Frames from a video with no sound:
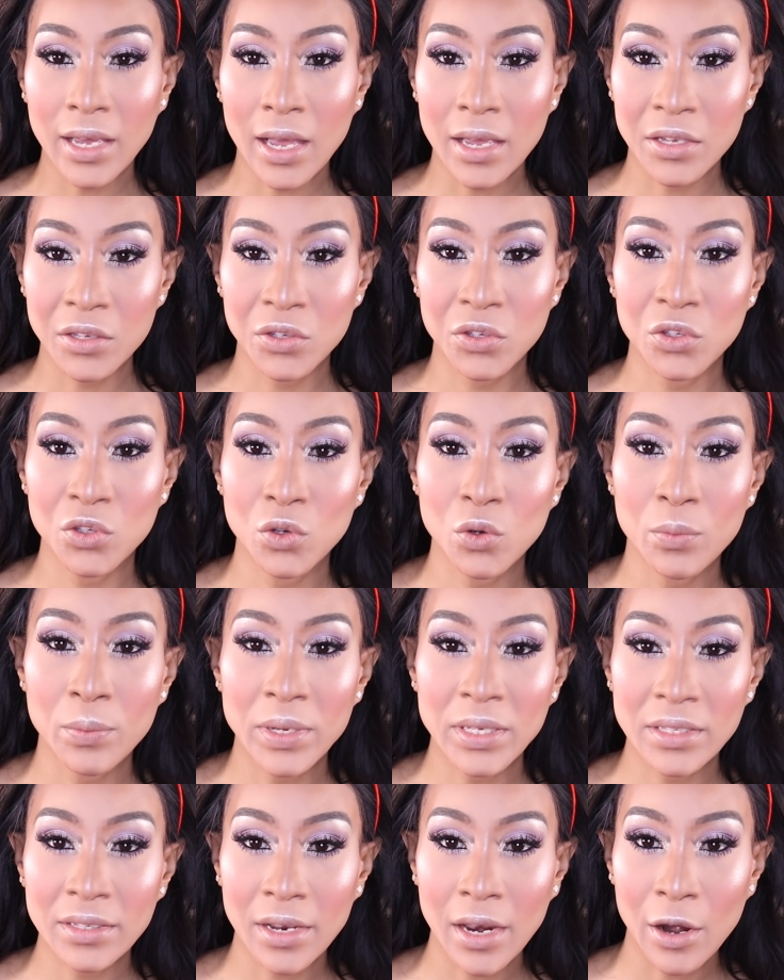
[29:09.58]
guys, so
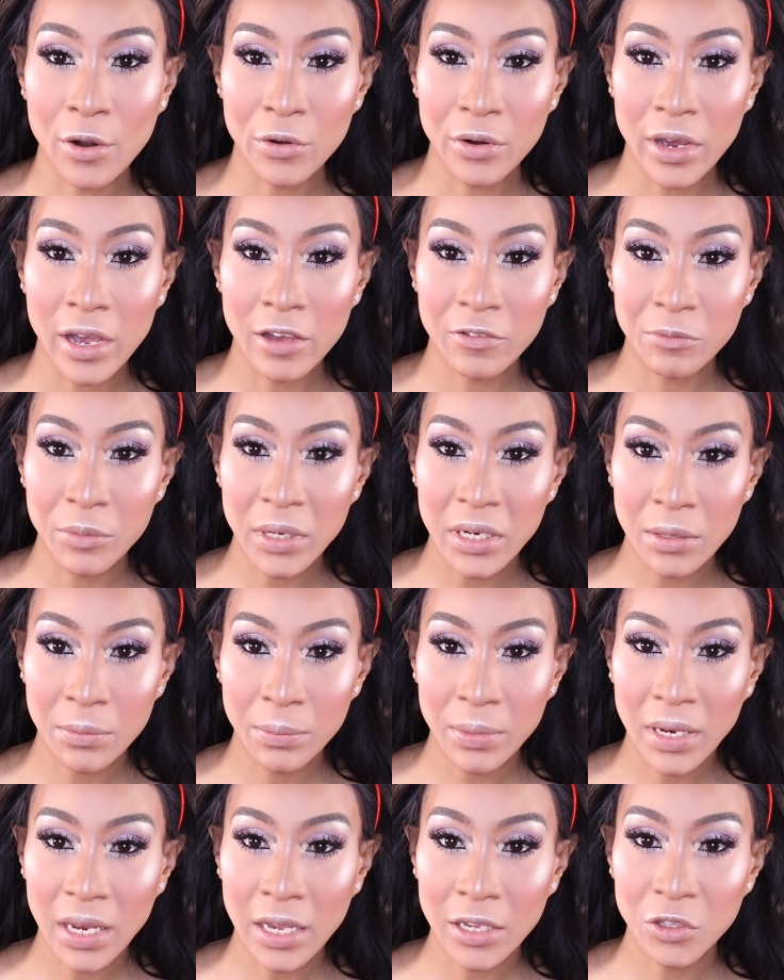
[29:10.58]
mascara have been
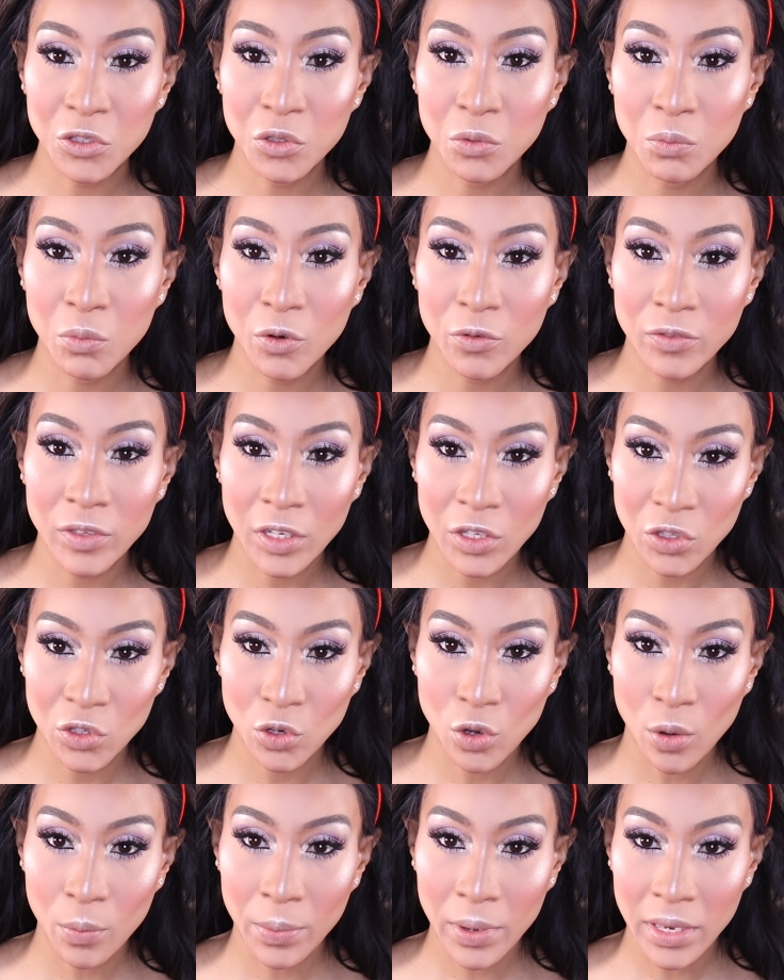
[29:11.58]
applied to both the
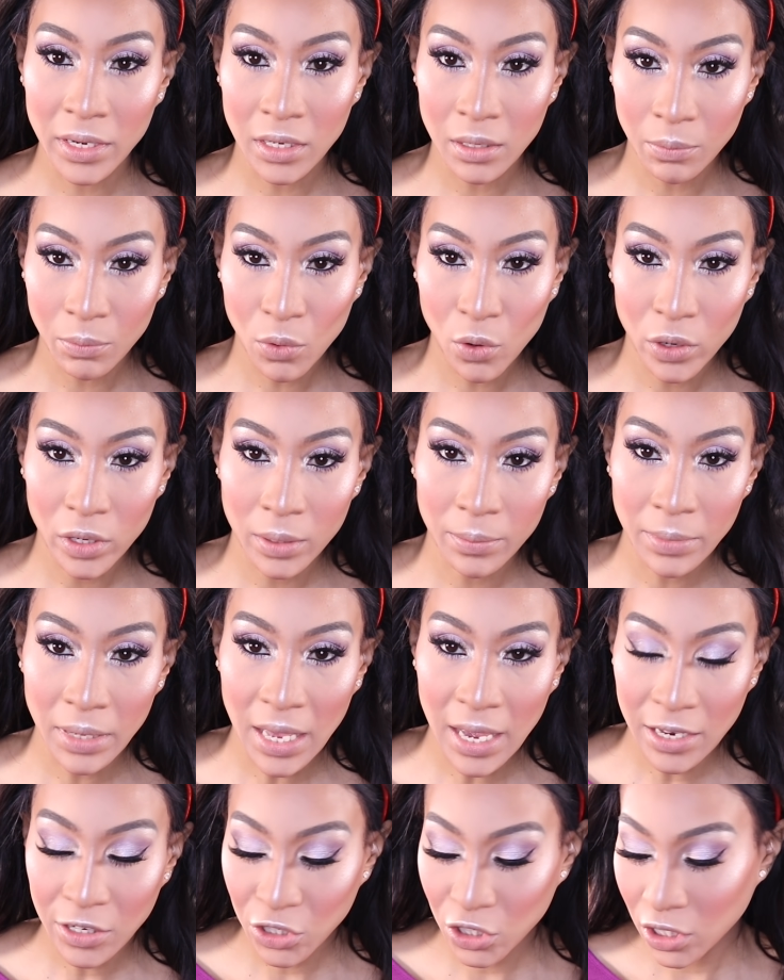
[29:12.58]
top and the bottom
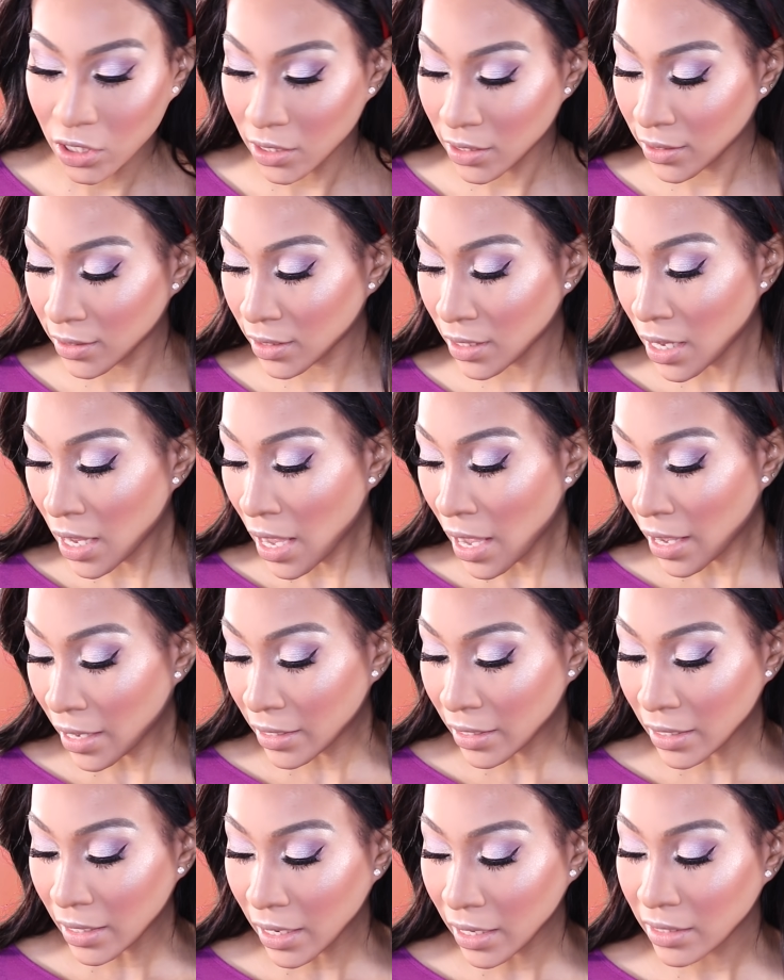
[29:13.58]
lashes,
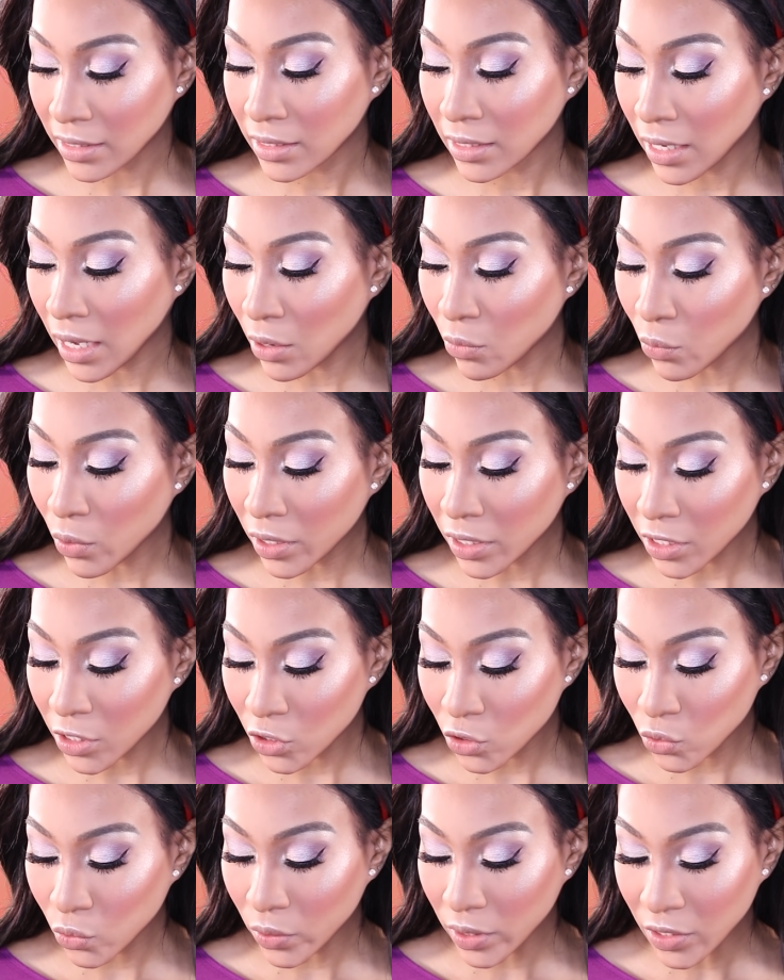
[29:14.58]
and the next thing I want
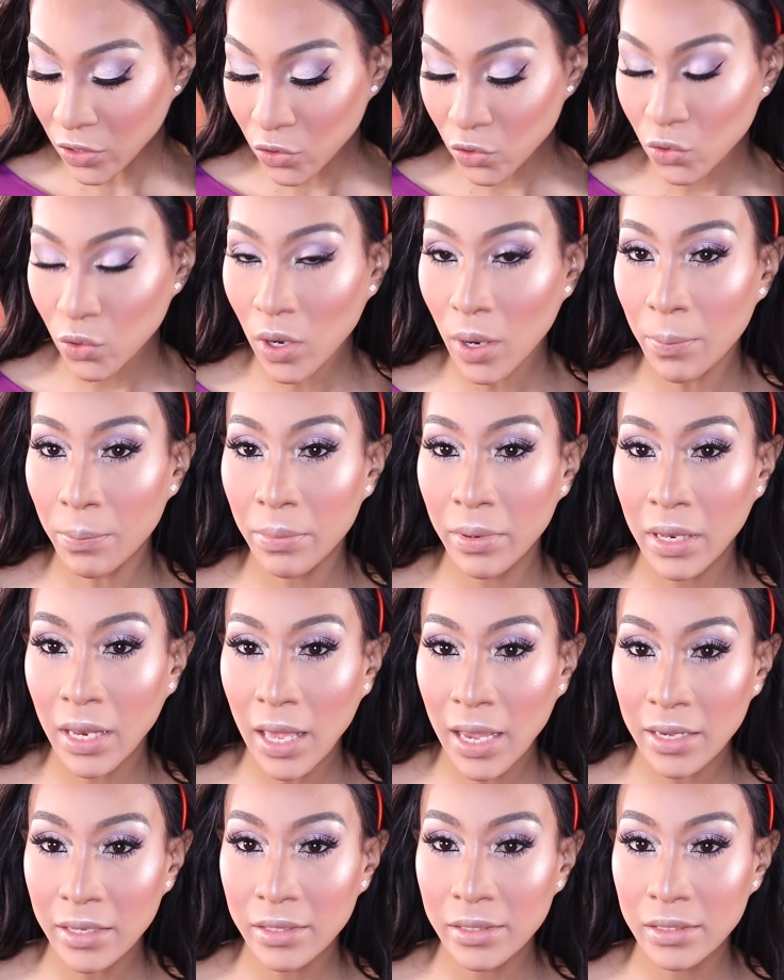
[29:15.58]
to do is to
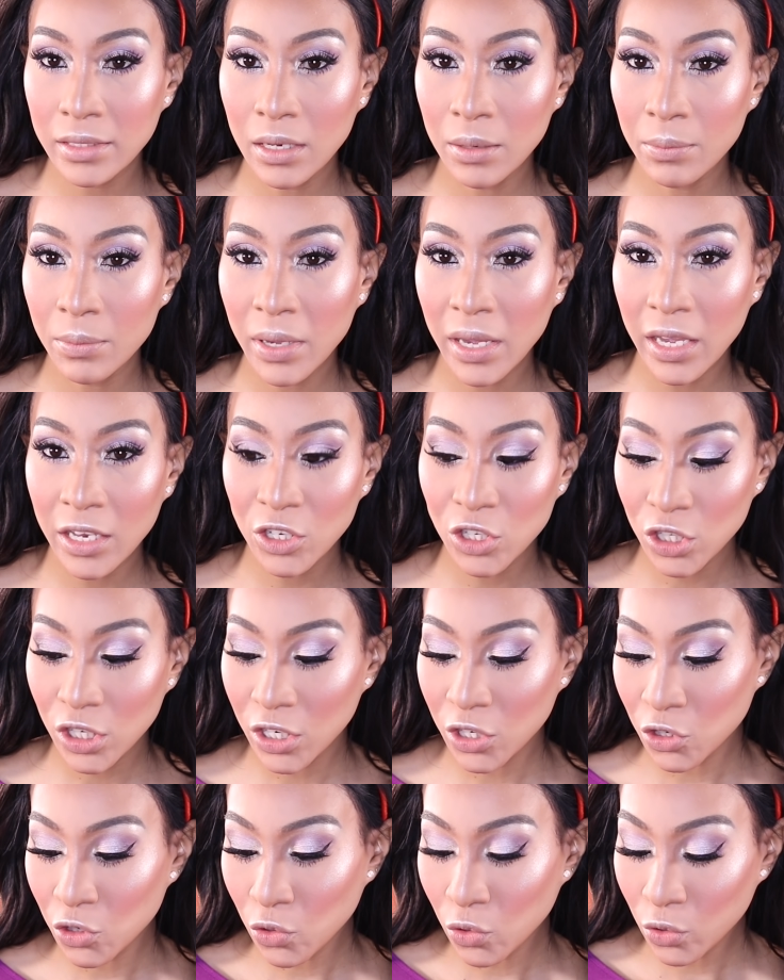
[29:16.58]
apply some edge
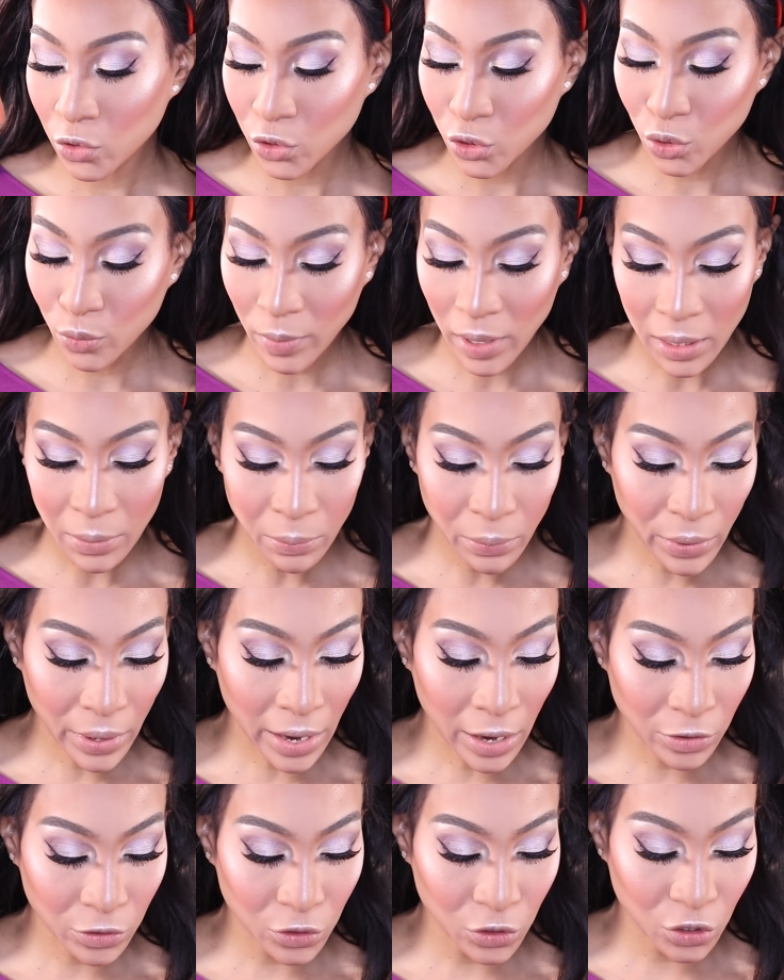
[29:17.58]
control to my
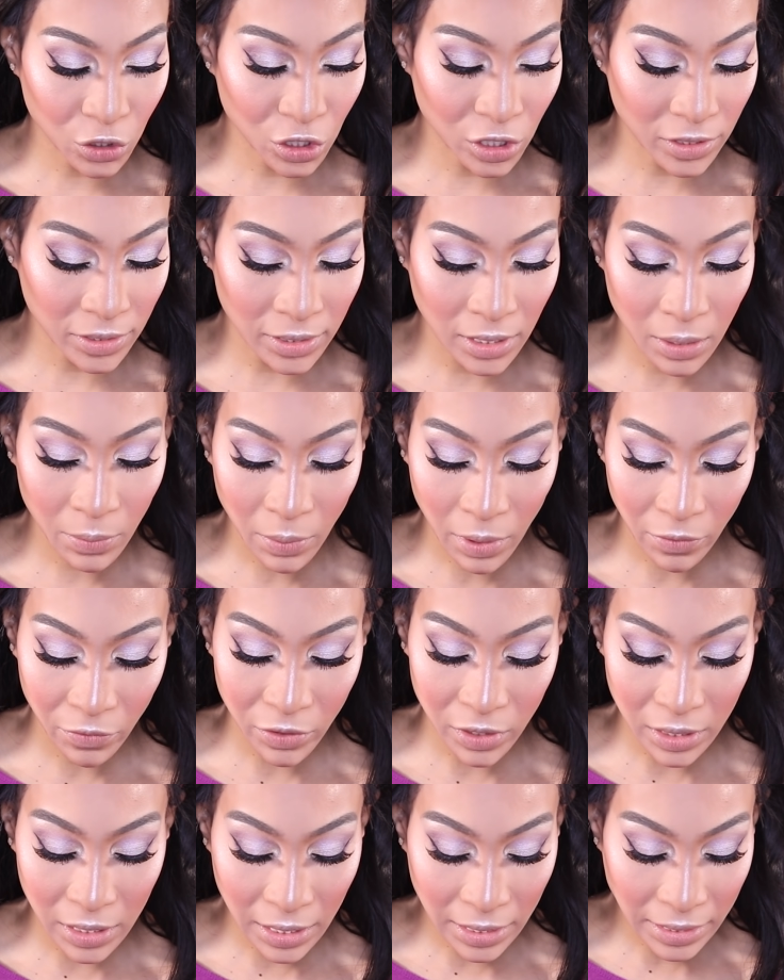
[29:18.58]
brows to just keep
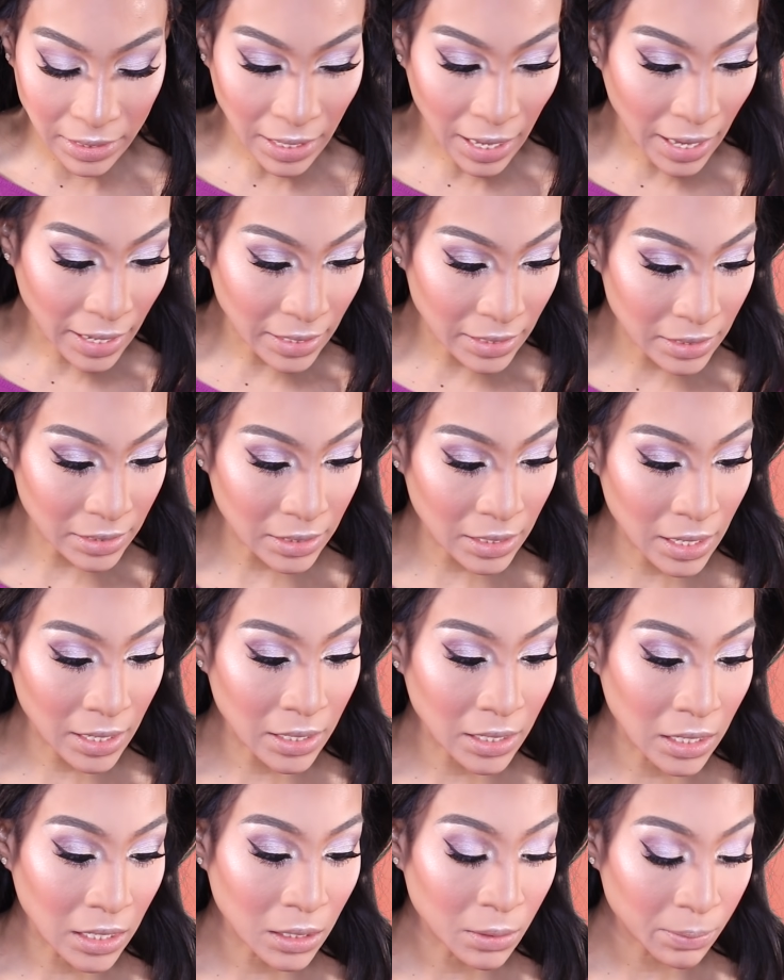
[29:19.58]
everything nice
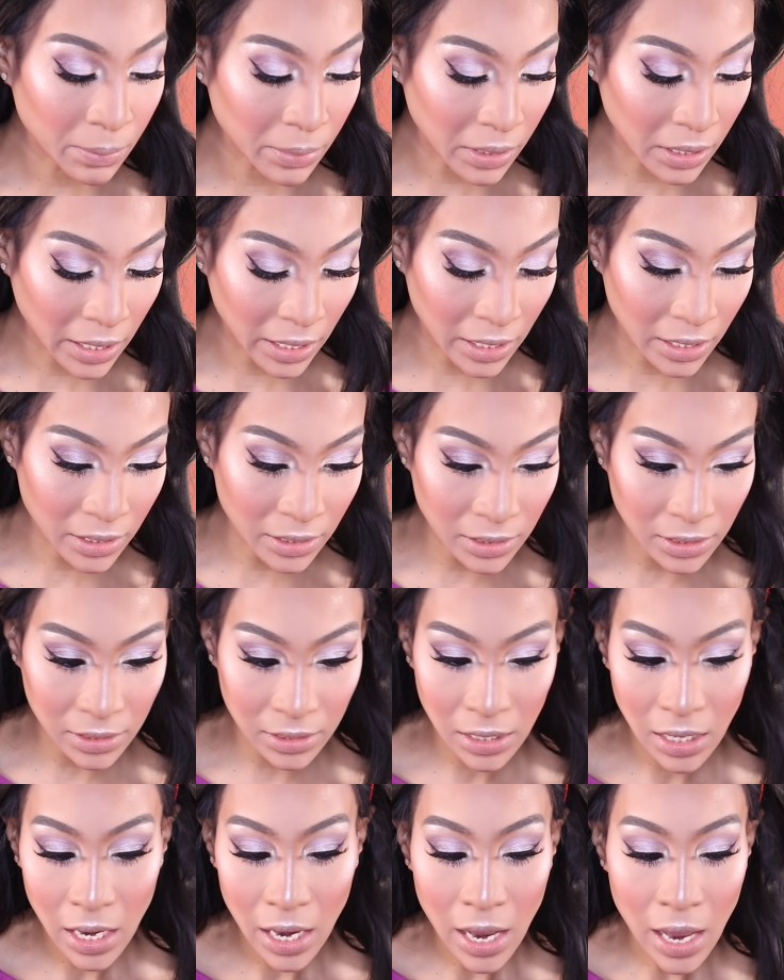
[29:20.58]
and in
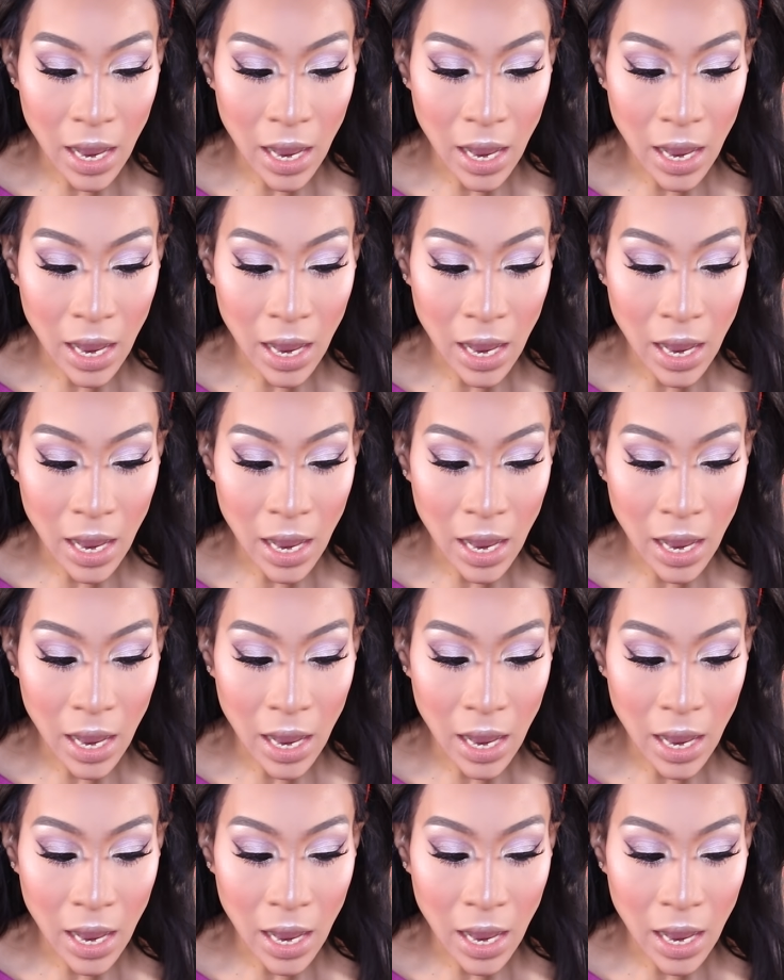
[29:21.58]
place.